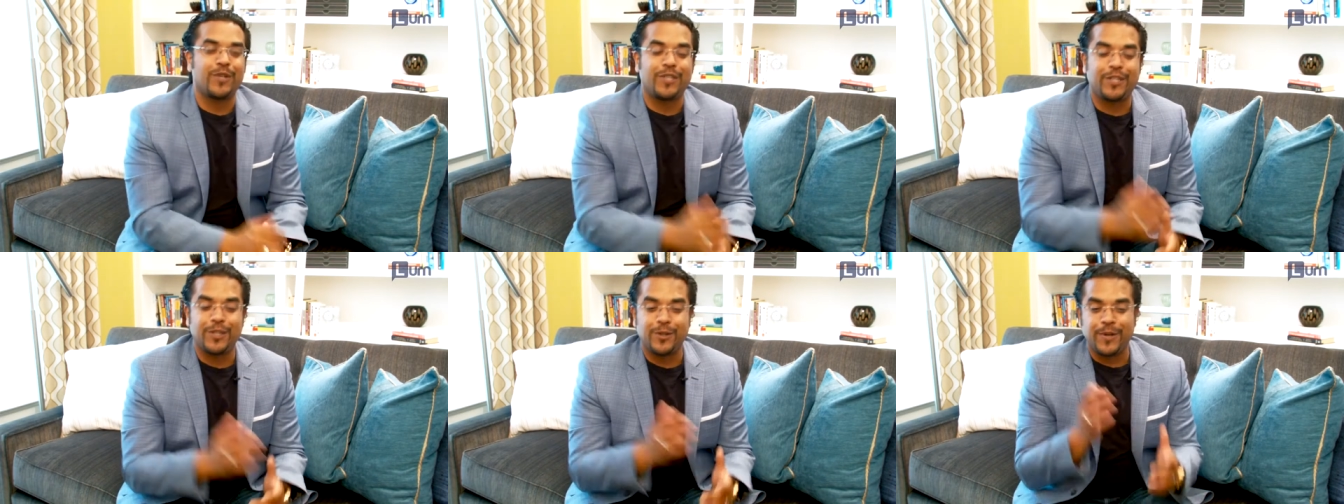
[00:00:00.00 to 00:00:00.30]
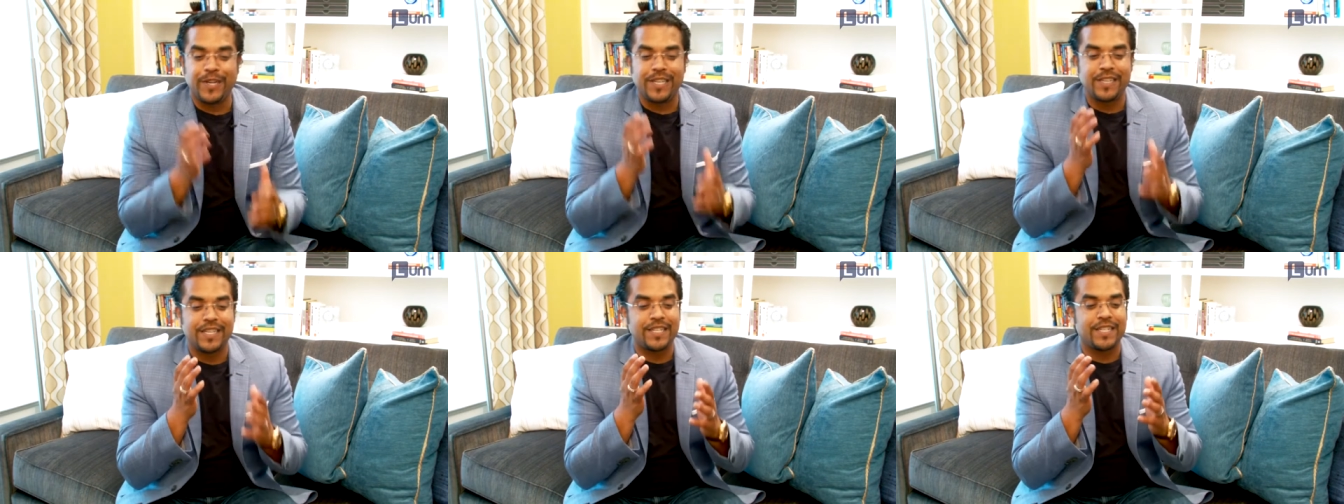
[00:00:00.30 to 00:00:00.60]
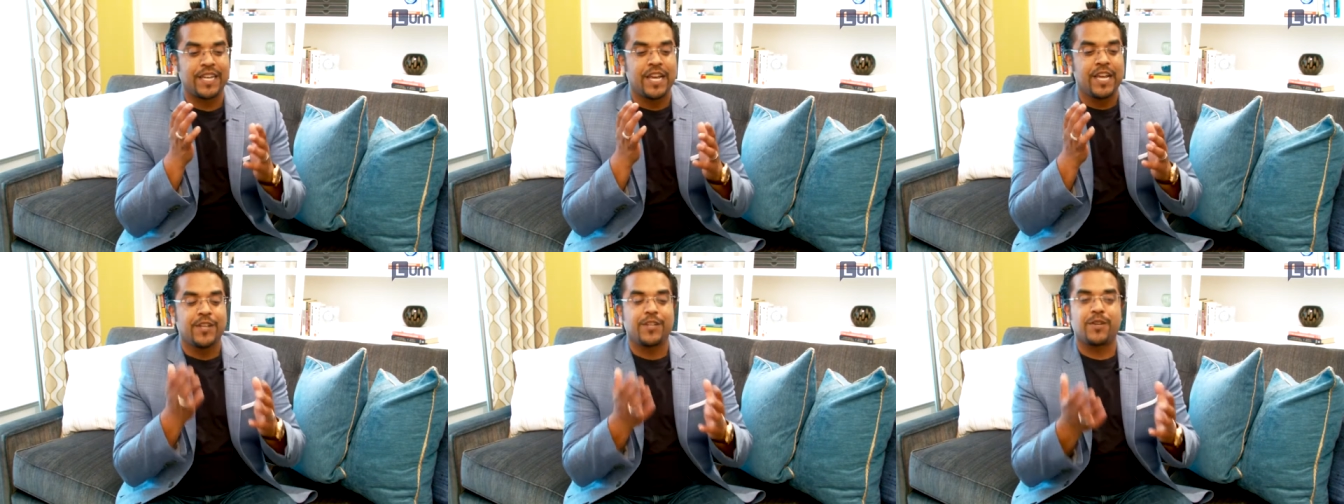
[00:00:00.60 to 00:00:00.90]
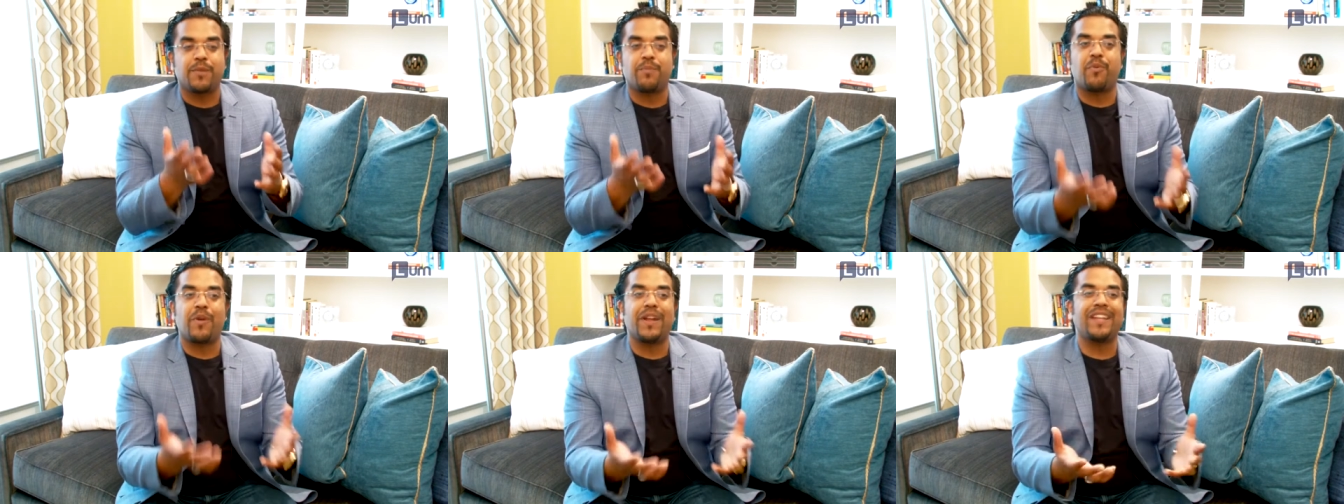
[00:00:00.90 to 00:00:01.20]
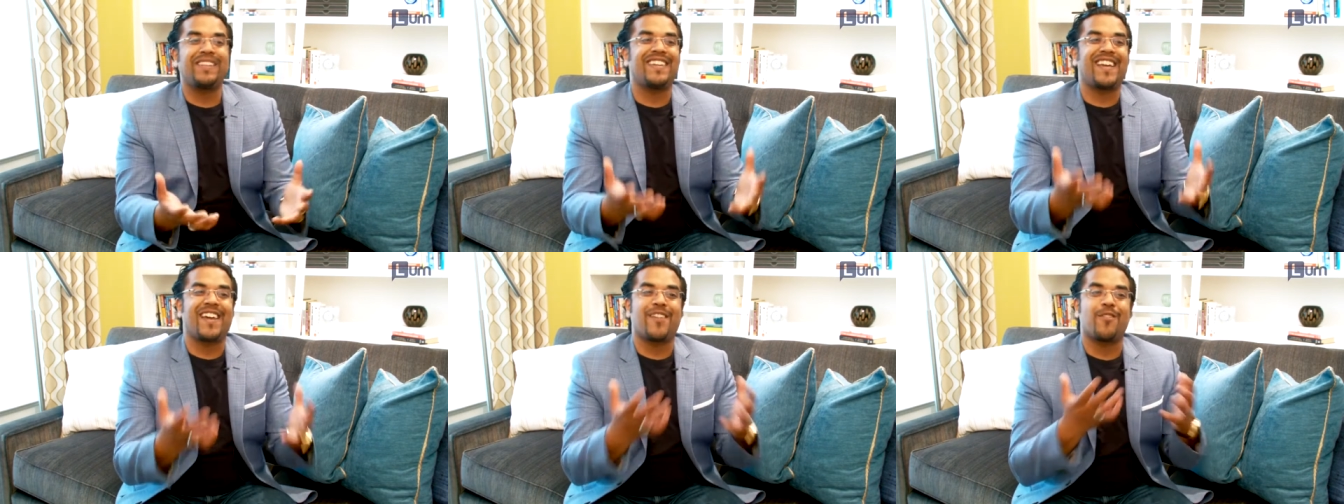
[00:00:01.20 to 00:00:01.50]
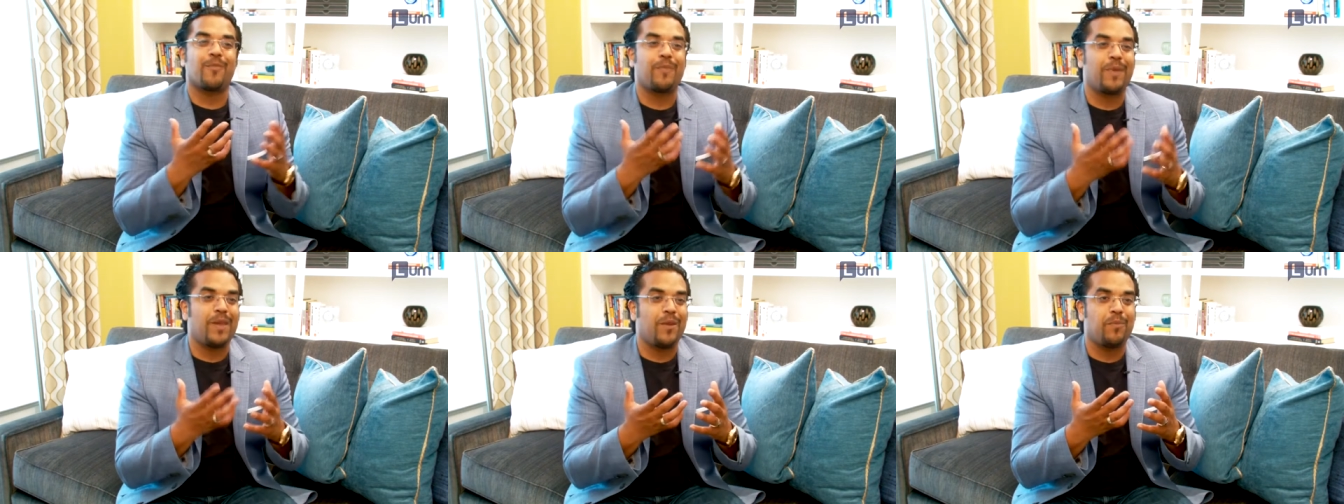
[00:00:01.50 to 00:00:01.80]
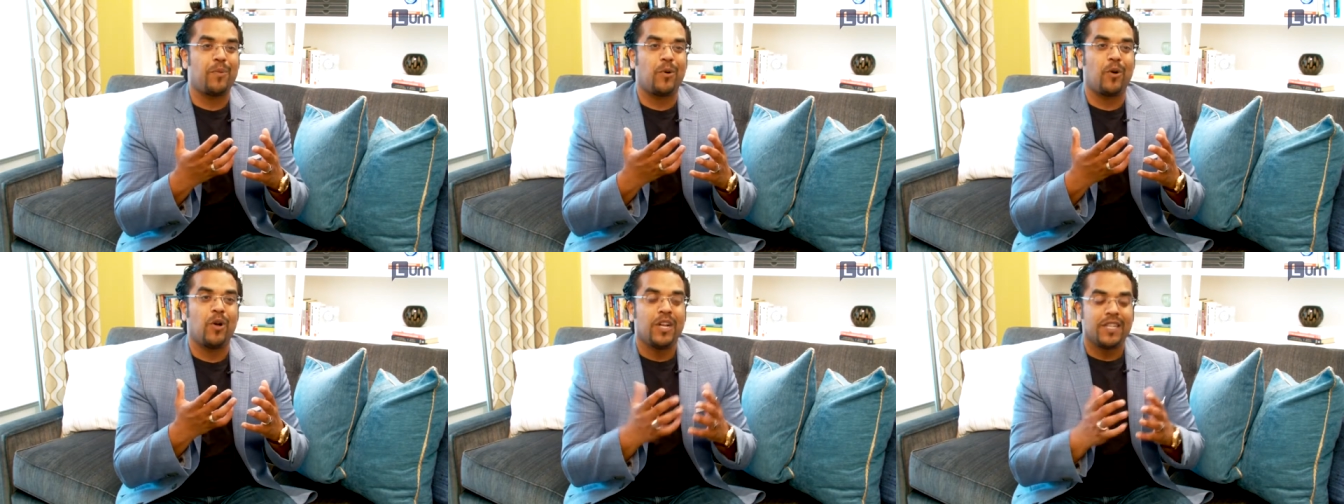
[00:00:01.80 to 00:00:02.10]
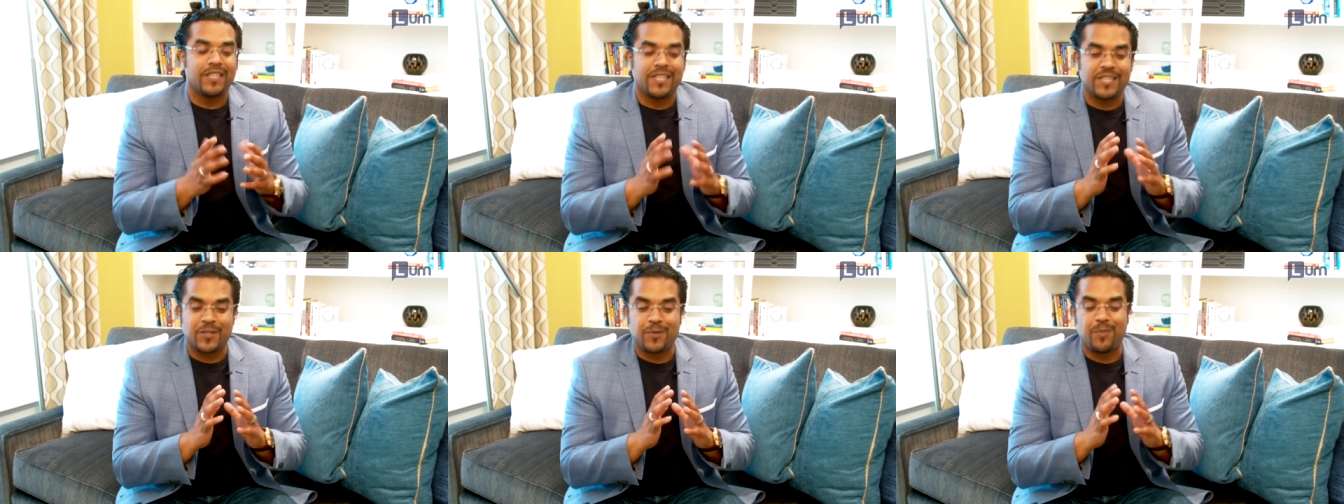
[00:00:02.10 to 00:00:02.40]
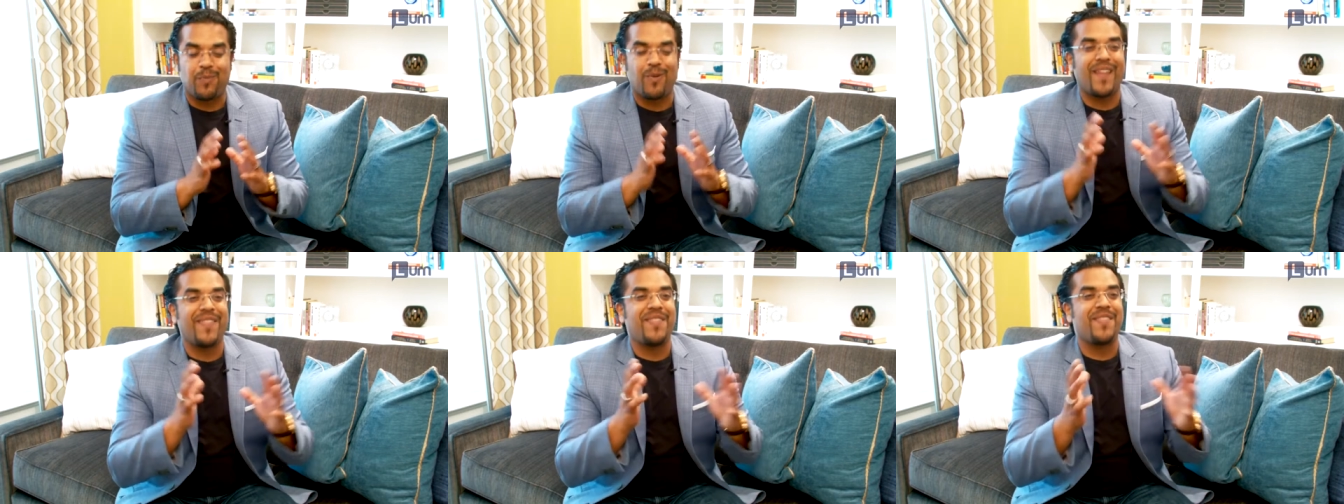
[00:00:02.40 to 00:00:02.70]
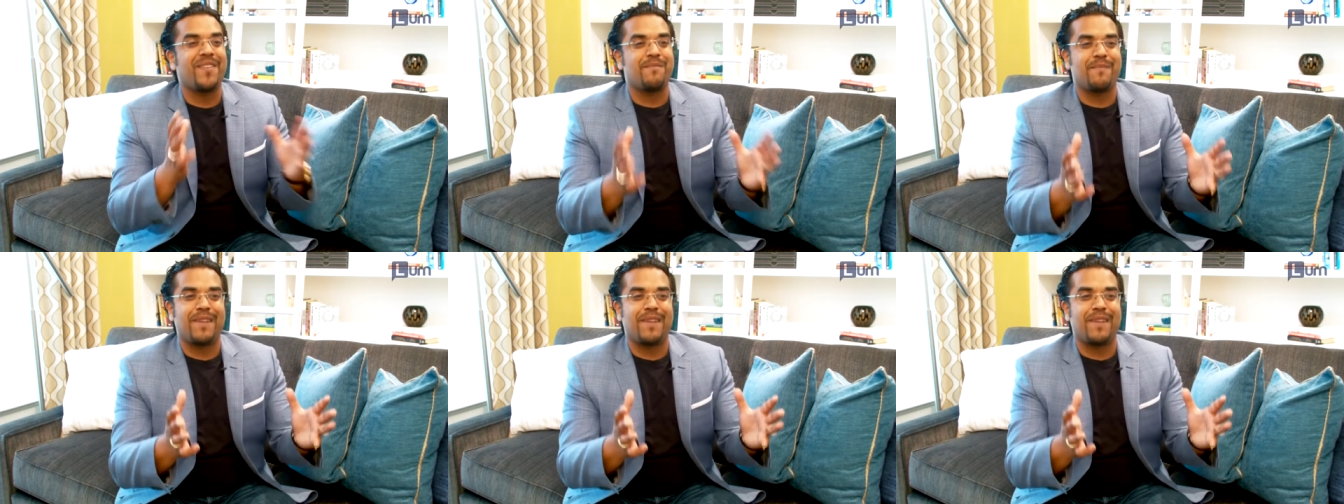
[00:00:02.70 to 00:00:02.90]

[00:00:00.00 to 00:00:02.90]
We're doing this to bring together people, to spread the